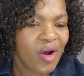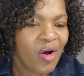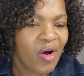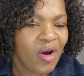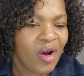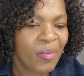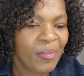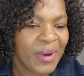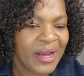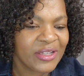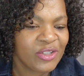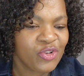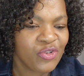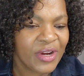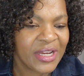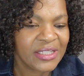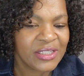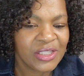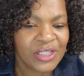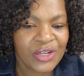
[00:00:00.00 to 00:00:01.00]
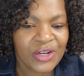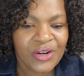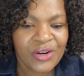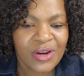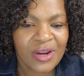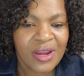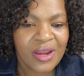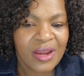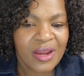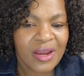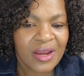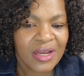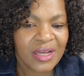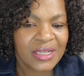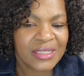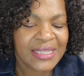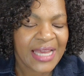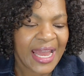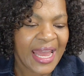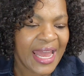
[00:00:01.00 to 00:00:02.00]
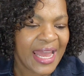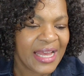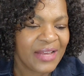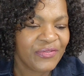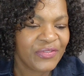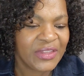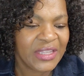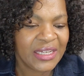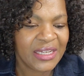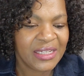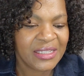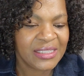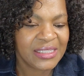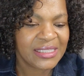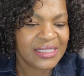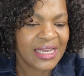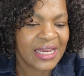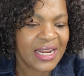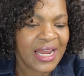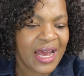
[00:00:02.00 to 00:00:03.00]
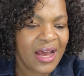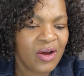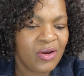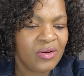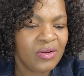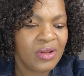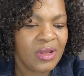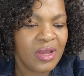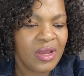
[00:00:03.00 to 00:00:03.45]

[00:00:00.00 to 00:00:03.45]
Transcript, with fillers: on my dresser because I have things set out